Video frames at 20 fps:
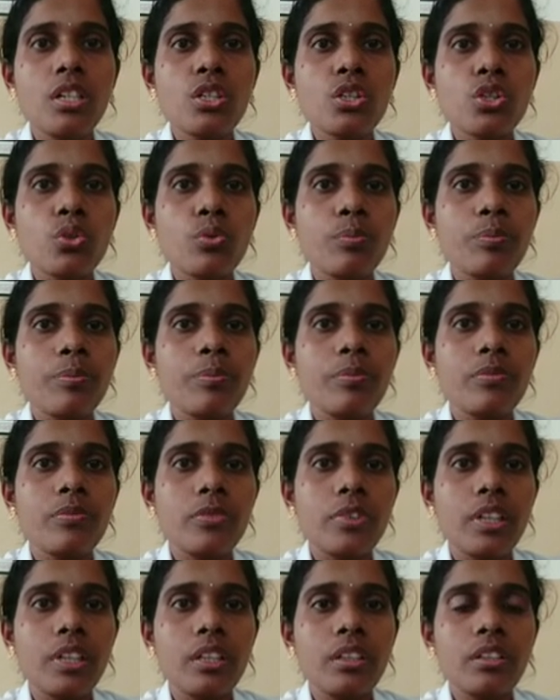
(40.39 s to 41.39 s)
So
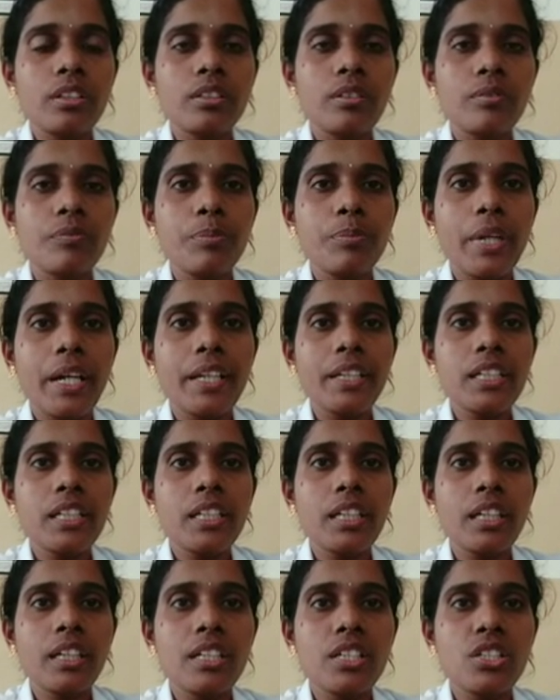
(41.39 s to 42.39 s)
then the binding
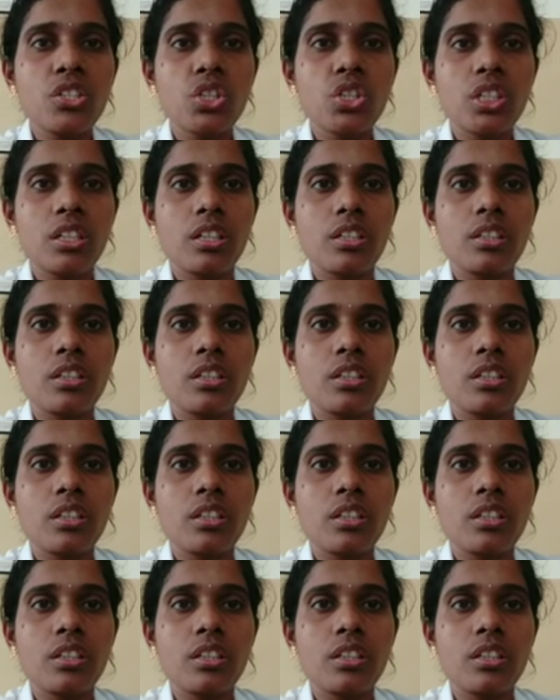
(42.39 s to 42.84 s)
energy,